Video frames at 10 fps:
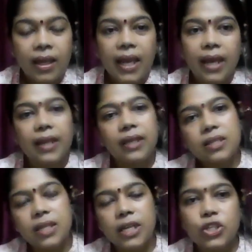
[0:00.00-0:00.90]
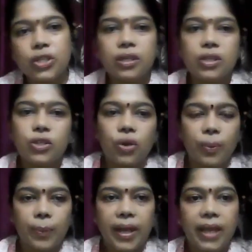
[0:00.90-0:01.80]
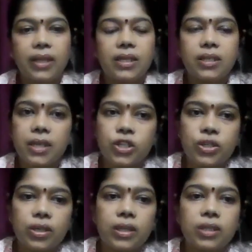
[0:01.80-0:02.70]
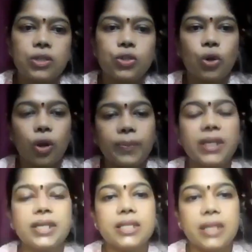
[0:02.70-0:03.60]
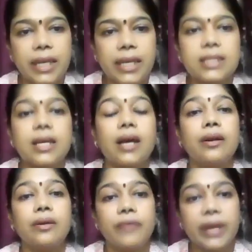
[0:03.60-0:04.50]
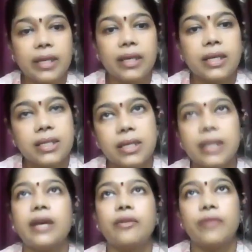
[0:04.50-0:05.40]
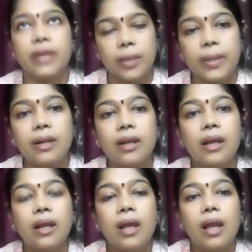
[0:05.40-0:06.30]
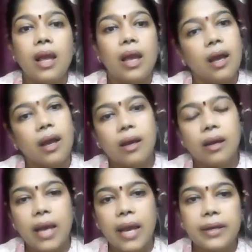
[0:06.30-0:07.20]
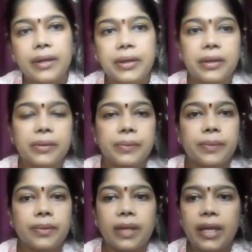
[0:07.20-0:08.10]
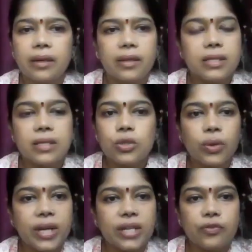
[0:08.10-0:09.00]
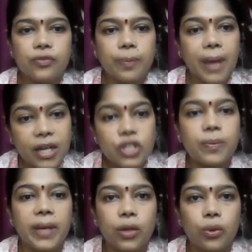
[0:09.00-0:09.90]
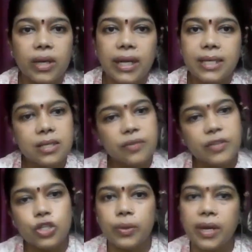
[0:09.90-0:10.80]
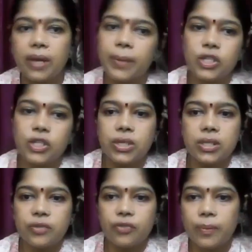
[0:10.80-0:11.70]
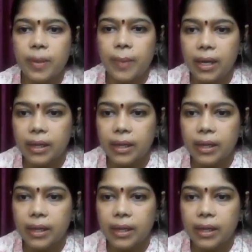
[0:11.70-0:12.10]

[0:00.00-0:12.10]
Any stationery shop. Any stationery shop. These clays are very easily available. And then this is known as marshmallow clays, which you can purchase it from the market.